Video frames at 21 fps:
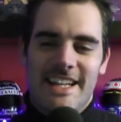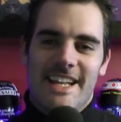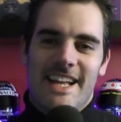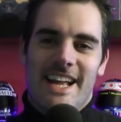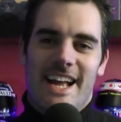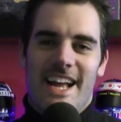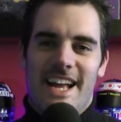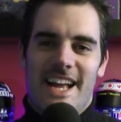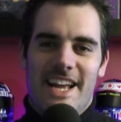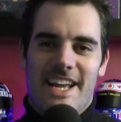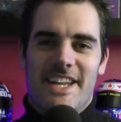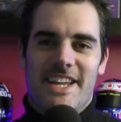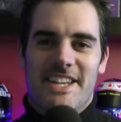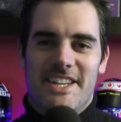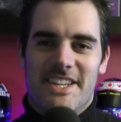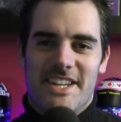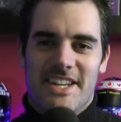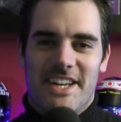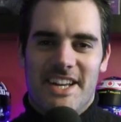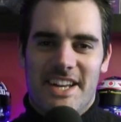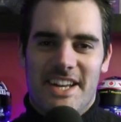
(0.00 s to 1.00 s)

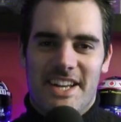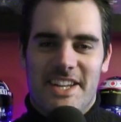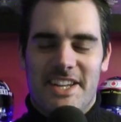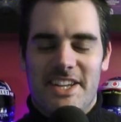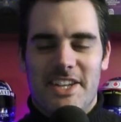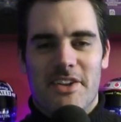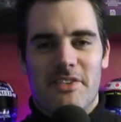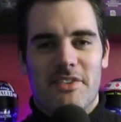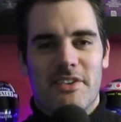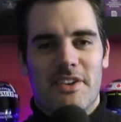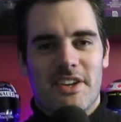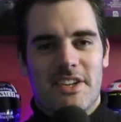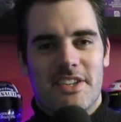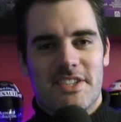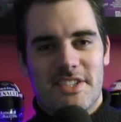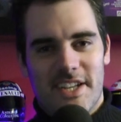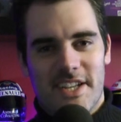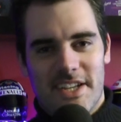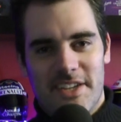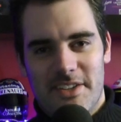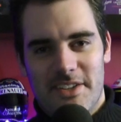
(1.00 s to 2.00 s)
And you know, like I
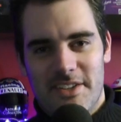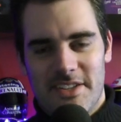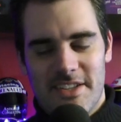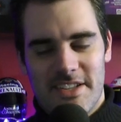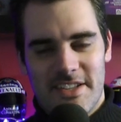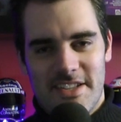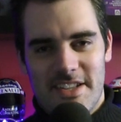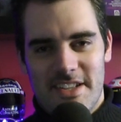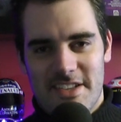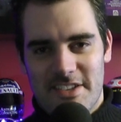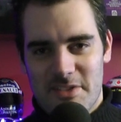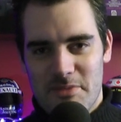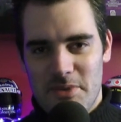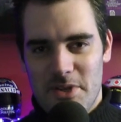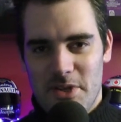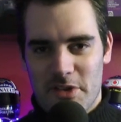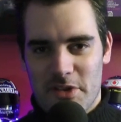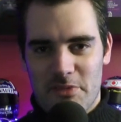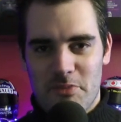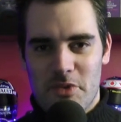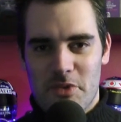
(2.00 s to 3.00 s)
say, there's going to
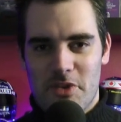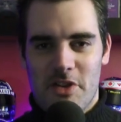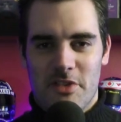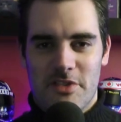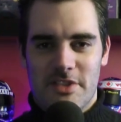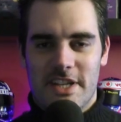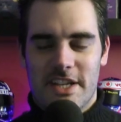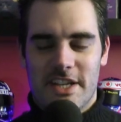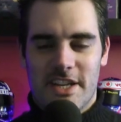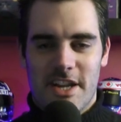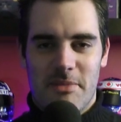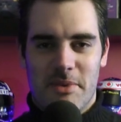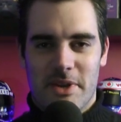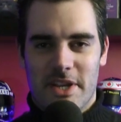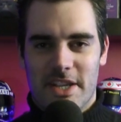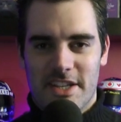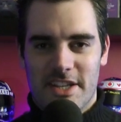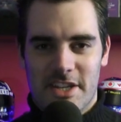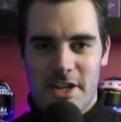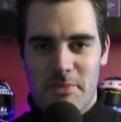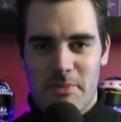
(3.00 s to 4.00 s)
be lots more content coming
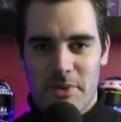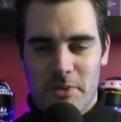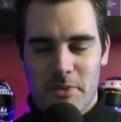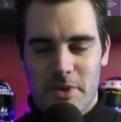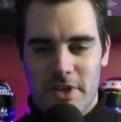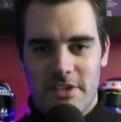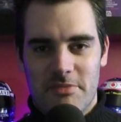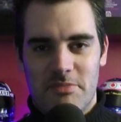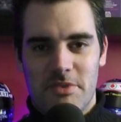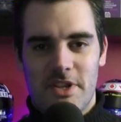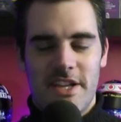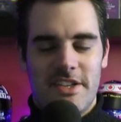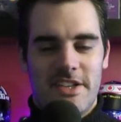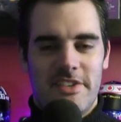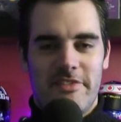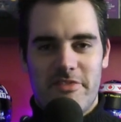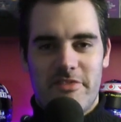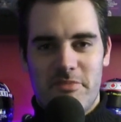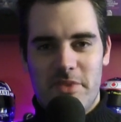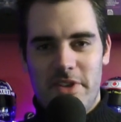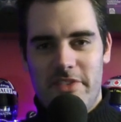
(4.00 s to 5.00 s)
in the coming weeks. But that's
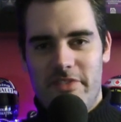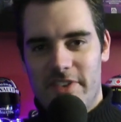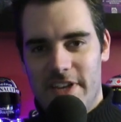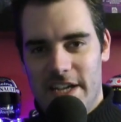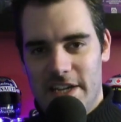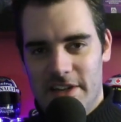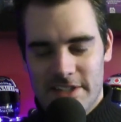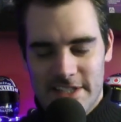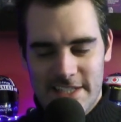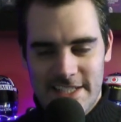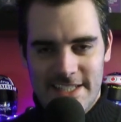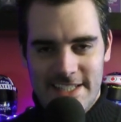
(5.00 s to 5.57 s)
it from me for now.